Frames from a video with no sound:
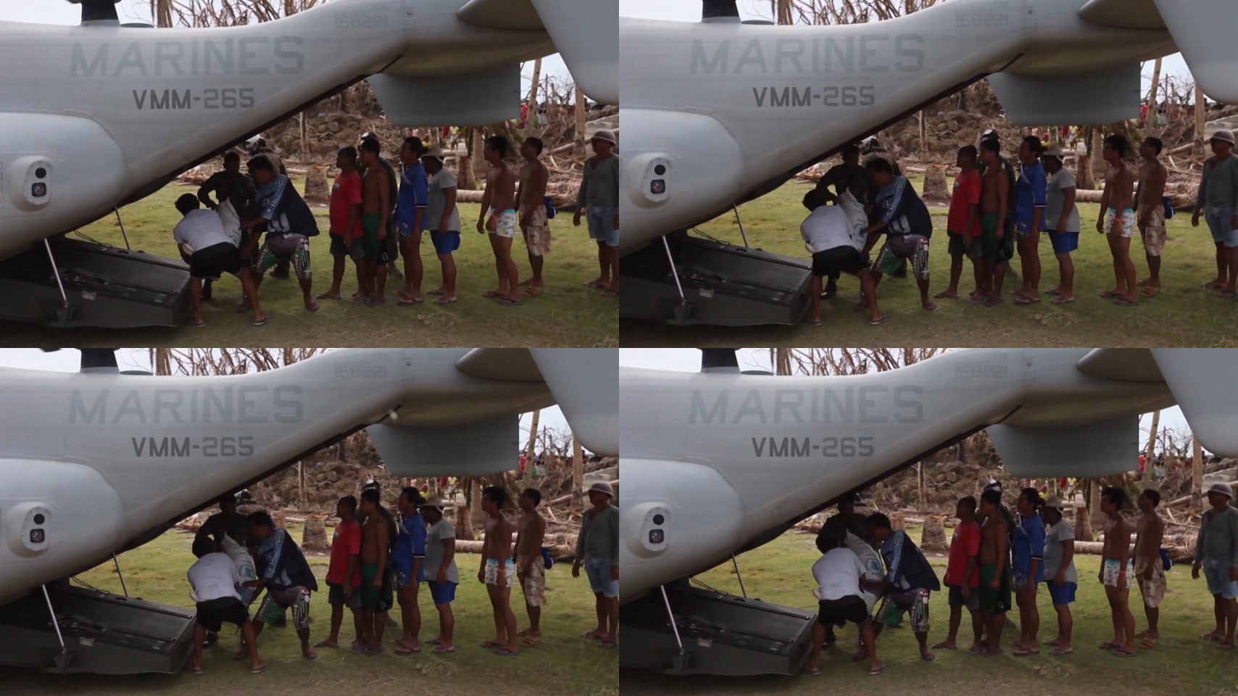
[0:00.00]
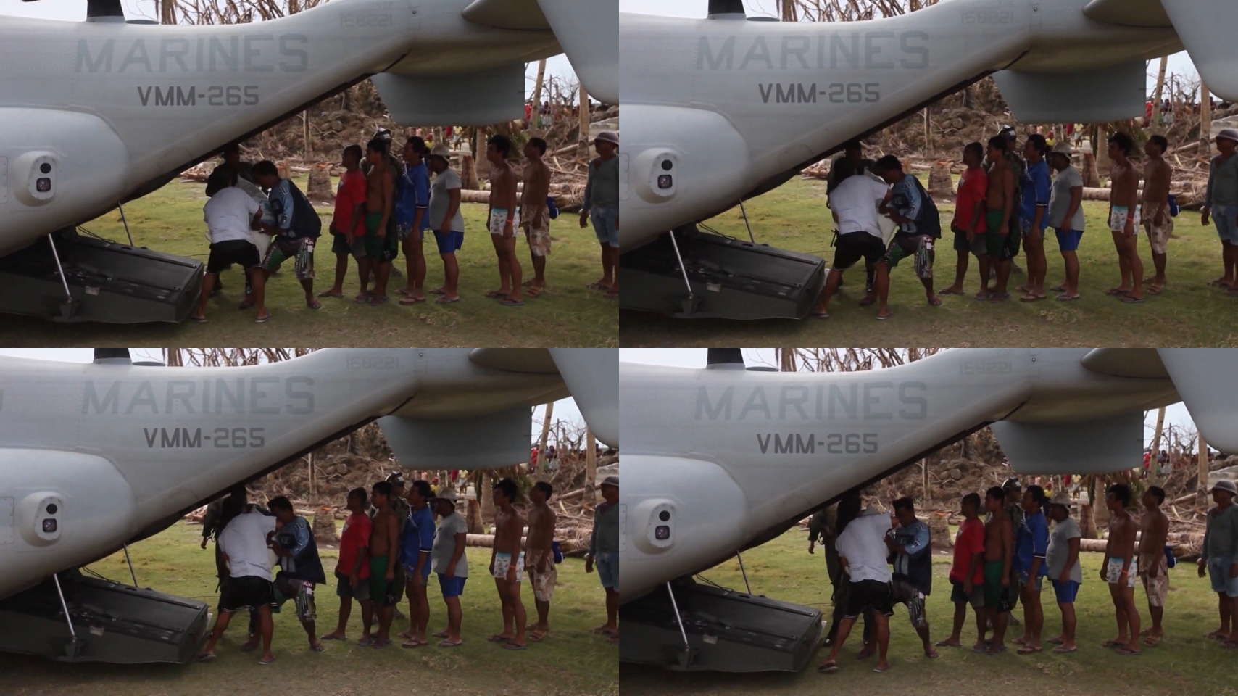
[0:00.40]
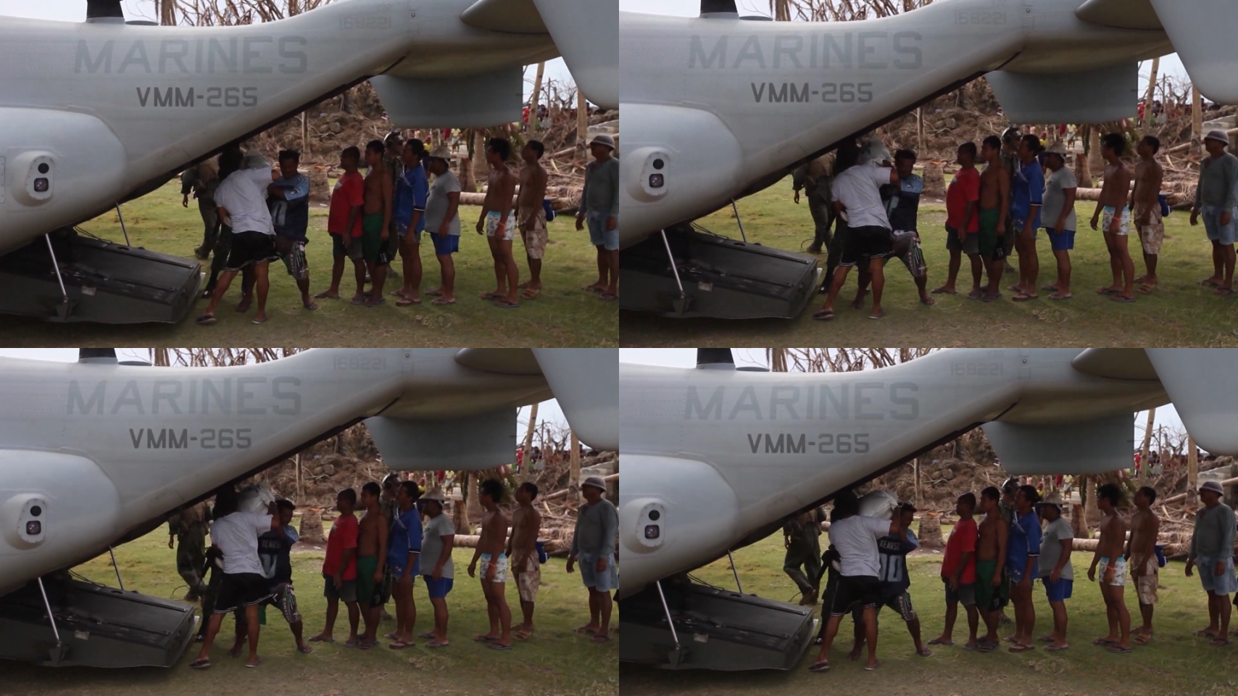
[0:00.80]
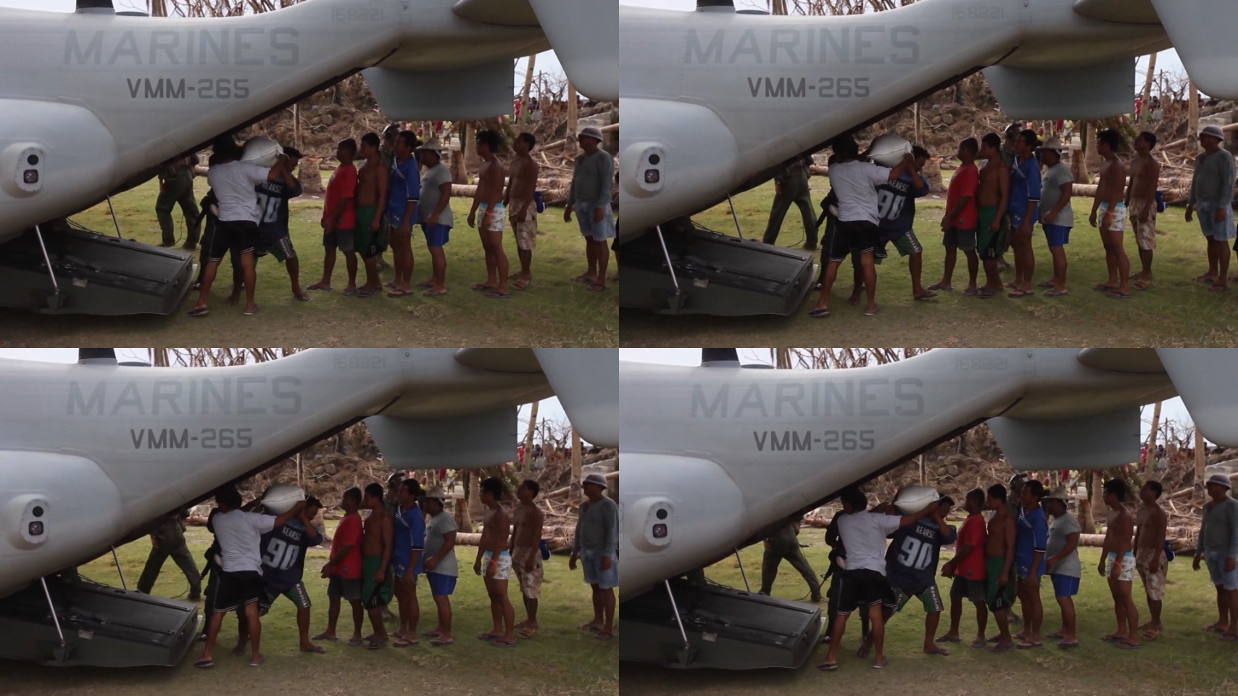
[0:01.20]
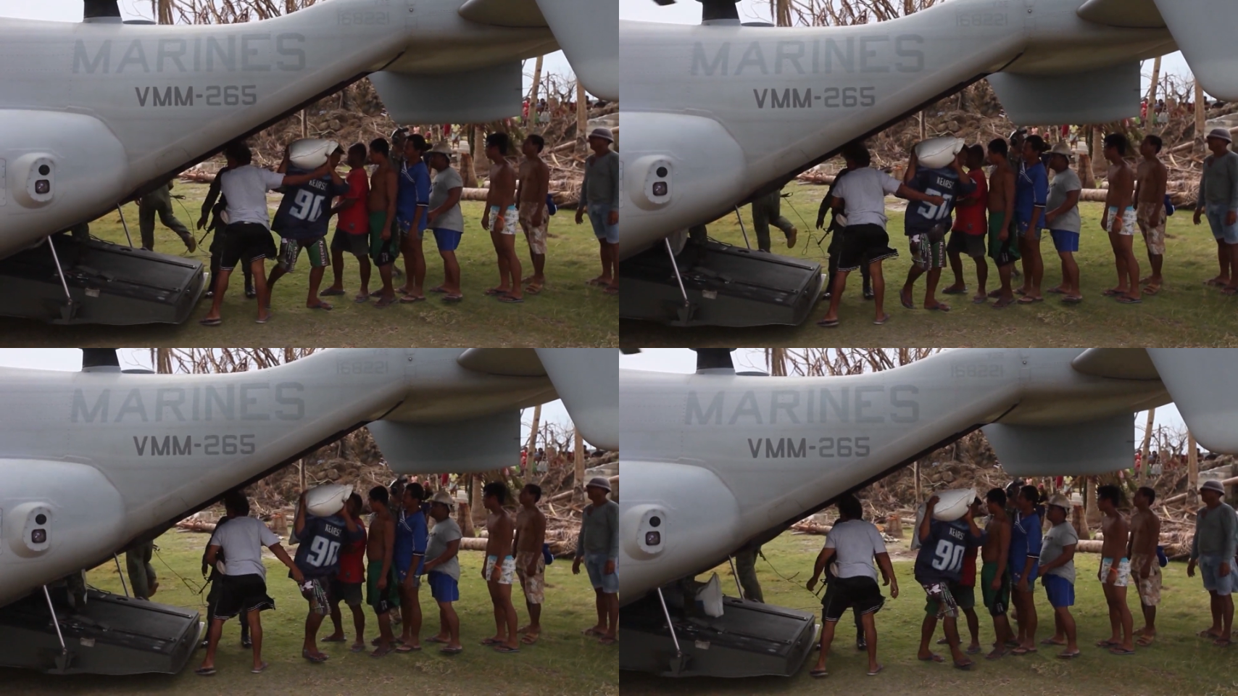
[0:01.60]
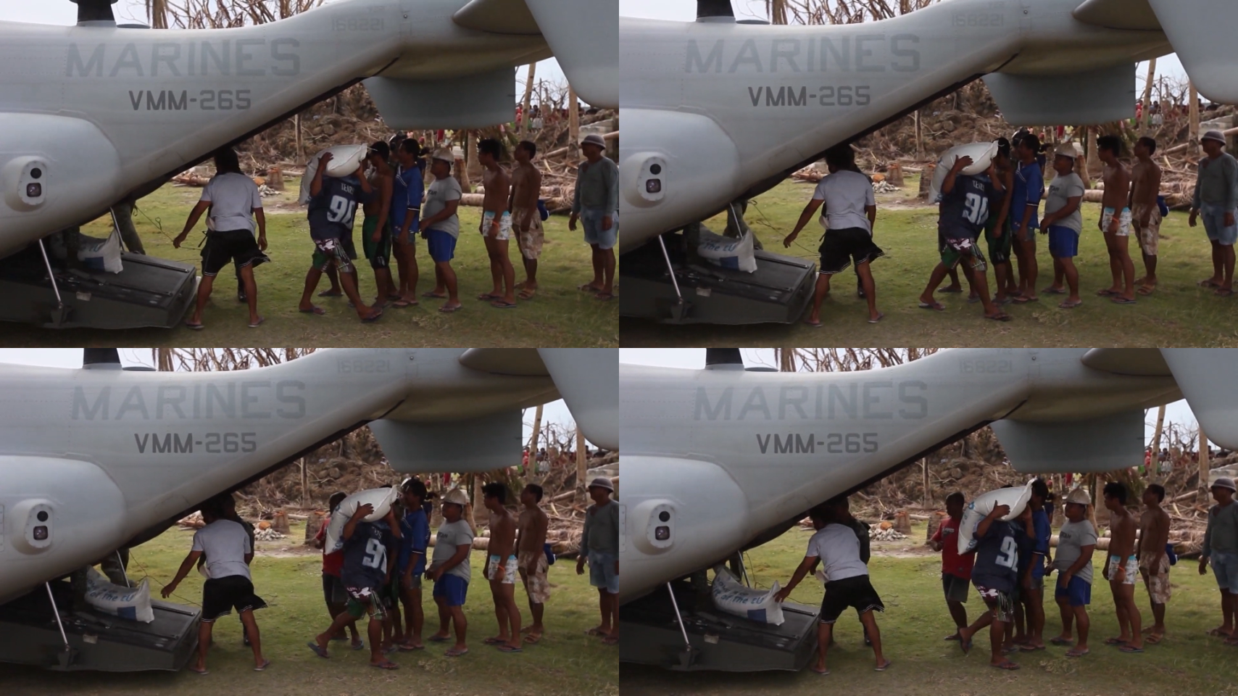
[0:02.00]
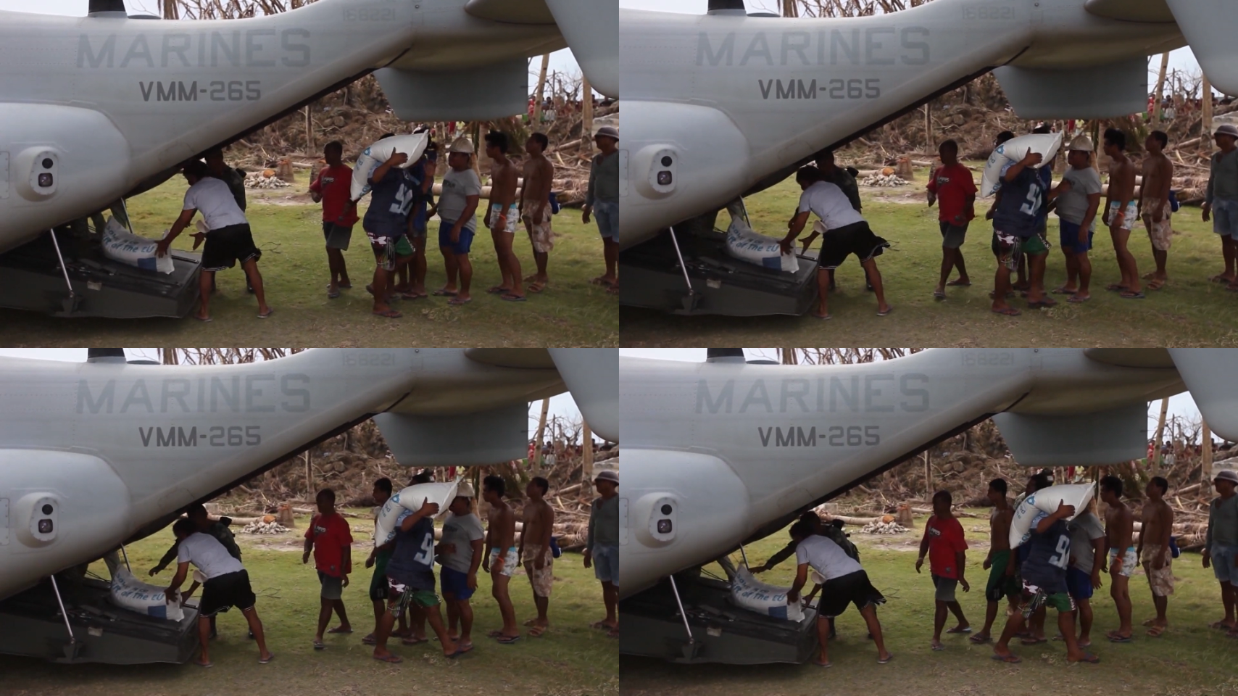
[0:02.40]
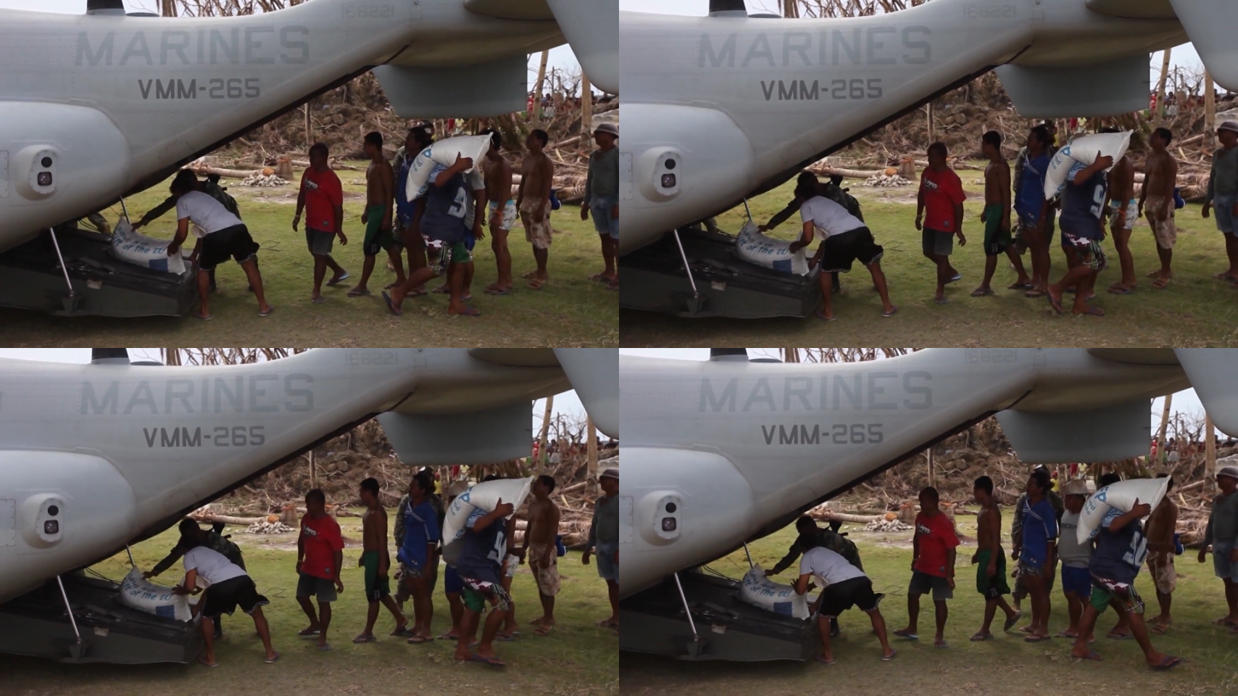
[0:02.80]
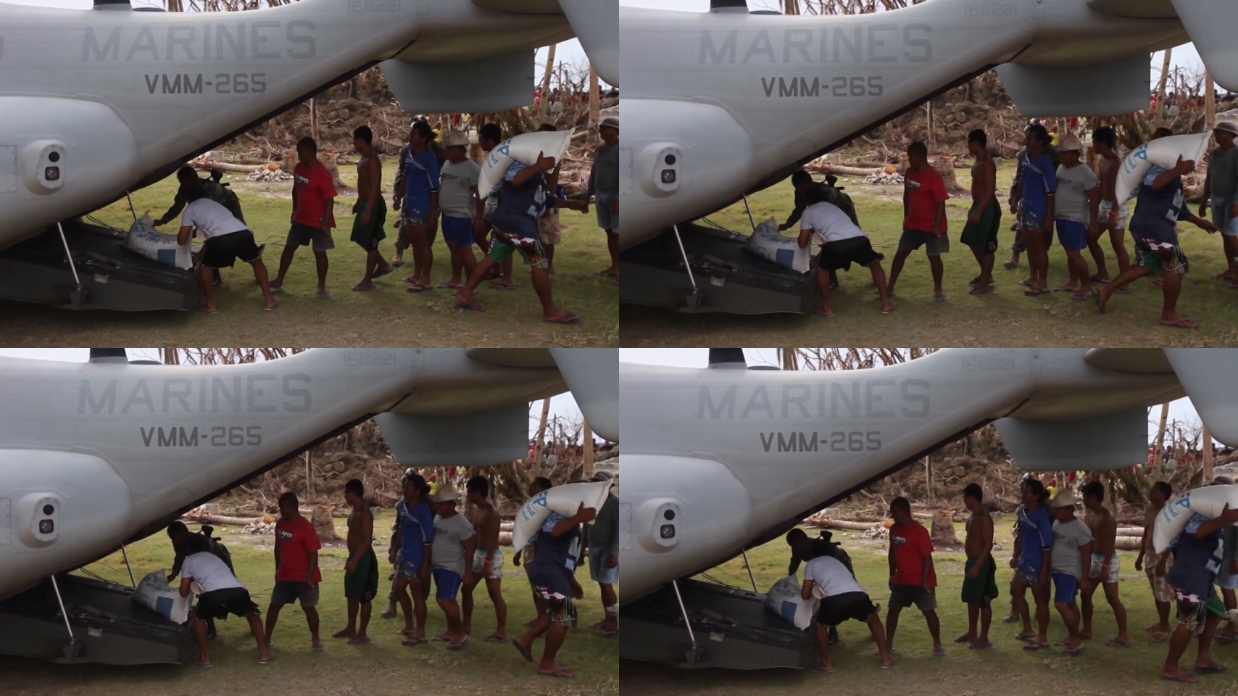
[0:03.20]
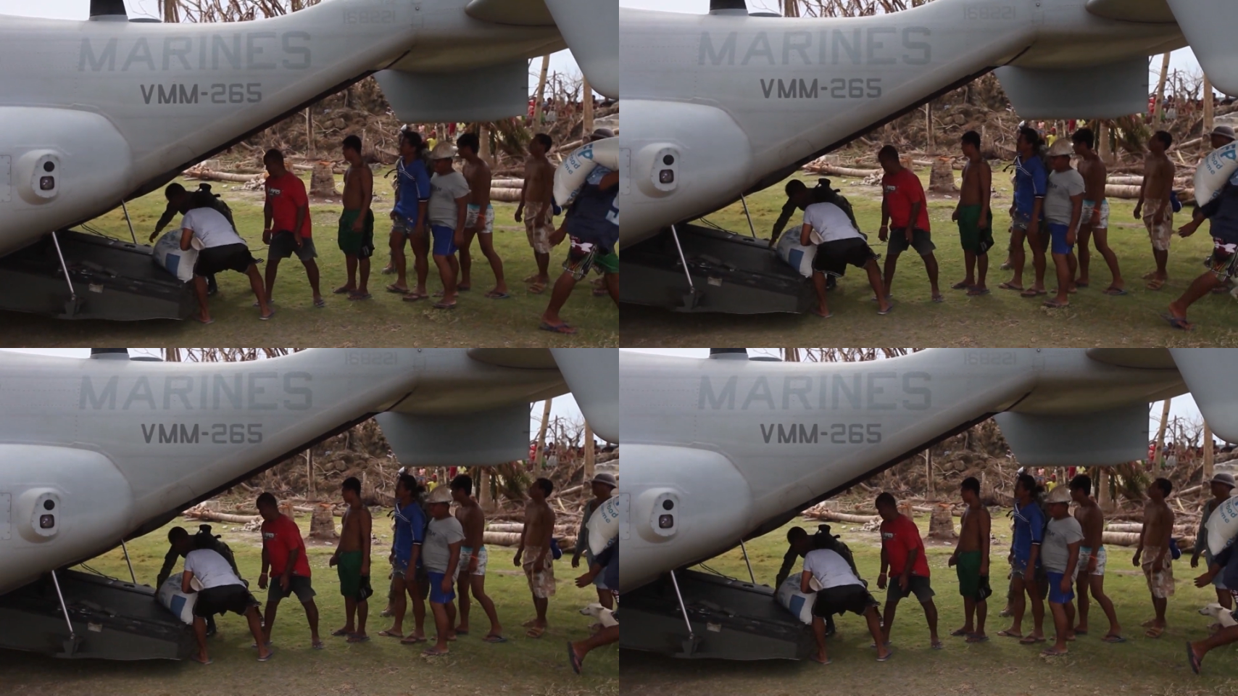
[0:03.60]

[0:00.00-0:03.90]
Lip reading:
[unreadable: no face in view]